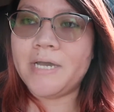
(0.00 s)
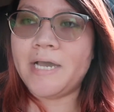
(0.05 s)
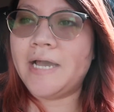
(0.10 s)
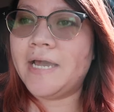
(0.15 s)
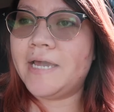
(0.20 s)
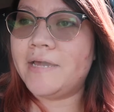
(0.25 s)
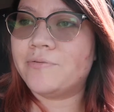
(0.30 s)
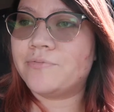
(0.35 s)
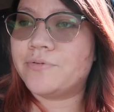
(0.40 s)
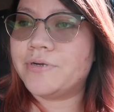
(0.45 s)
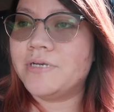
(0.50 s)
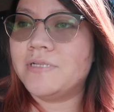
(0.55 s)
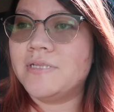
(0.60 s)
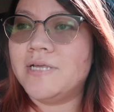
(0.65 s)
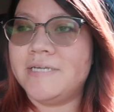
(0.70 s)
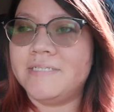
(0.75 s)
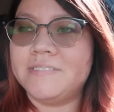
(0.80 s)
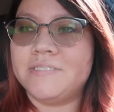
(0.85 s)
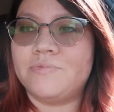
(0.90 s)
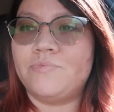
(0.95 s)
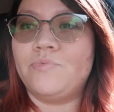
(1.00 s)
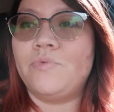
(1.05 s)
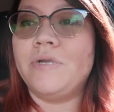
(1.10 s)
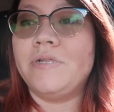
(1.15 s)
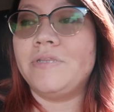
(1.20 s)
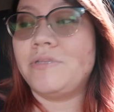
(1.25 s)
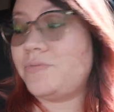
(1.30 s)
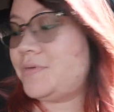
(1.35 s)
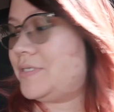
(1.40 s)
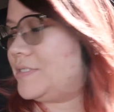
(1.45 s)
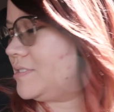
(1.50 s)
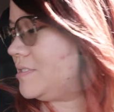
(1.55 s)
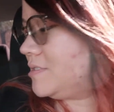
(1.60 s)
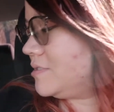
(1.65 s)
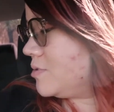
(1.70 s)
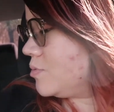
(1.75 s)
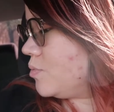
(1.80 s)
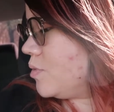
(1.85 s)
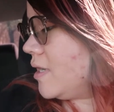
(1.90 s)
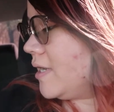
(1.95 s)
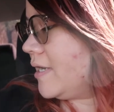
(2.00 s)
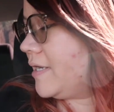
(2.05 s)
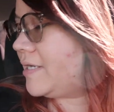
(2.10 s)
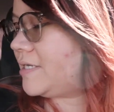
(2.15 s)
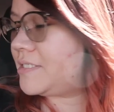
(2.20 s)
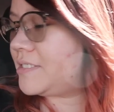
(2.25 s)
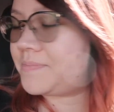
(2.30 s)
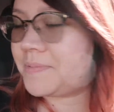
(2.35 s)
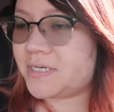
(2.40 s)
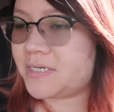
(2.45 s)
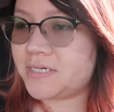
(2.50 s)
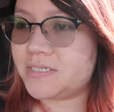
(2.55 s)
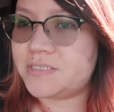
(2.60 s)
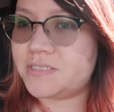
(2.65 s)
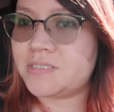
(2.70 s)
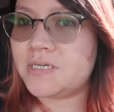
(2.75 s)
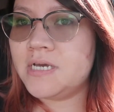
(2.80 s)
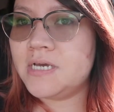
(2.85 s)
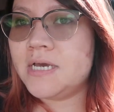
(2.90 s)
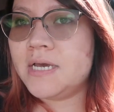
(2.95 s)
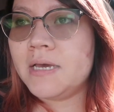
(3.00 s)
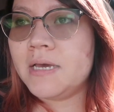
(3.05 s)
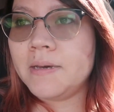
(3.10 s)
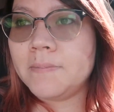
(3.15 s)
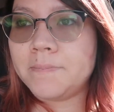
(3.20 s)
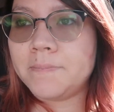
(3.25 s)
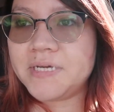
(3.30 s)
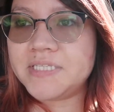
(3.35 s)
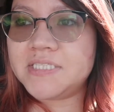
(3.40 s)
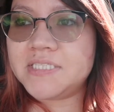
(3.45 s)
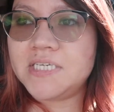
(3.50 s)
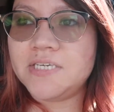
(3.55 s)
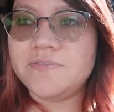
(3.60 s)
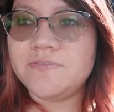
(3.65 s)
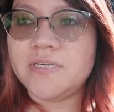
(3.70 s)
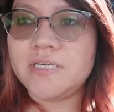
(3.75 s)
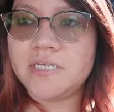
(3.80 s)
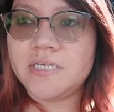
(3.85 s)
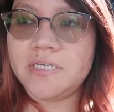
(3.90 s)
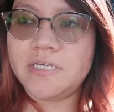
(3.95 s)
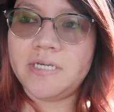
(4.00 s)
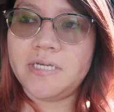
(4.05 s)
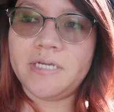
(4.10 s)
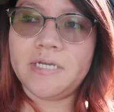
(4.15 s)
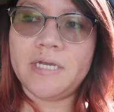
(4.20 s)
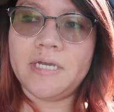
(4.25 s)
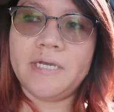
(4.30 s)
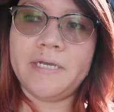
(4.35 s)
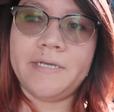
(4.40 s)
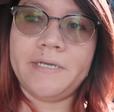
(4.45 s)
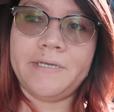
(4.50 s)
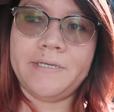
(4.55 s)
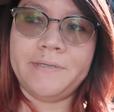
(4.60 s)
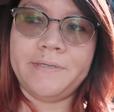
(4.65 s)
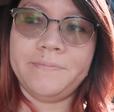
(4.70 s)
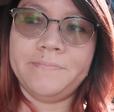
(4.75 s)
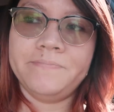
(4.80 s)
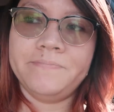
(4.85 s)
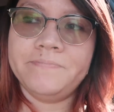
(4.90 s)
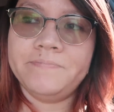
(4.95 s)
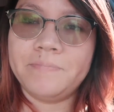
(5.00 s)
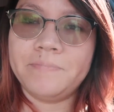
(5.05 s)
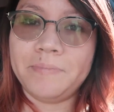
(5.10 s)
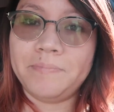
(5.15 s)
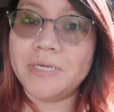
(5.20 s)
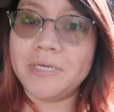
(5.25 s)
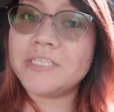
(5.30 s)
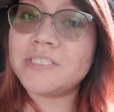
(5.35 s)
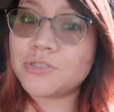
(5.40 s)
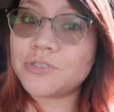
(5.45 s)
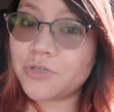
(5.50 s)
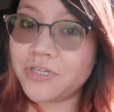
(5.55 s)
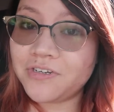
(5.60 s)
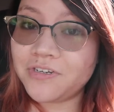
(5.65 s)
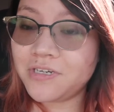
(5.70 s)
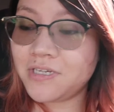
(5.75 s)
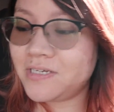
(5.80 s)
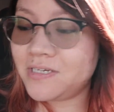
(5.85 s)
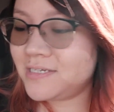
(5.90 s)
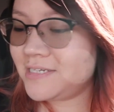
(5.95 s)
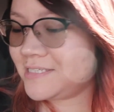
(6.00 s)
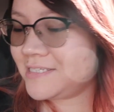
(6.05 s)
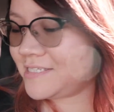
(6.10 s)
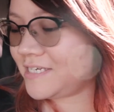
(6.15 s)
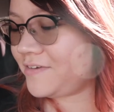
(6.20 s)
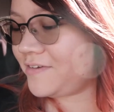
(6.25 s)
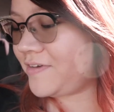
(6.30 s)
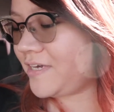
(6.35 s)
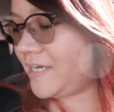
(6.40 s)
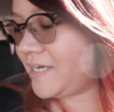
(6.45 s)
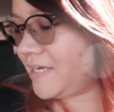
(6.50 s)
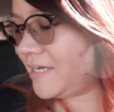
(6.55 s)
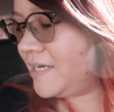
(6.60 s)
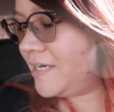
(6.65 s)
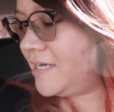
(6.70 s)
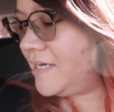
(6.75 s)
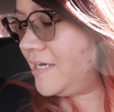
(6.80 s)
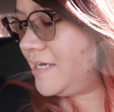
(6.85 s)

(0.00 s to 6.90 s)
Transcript: I realized one of the reasons why is because my TV, uh, my big screen TV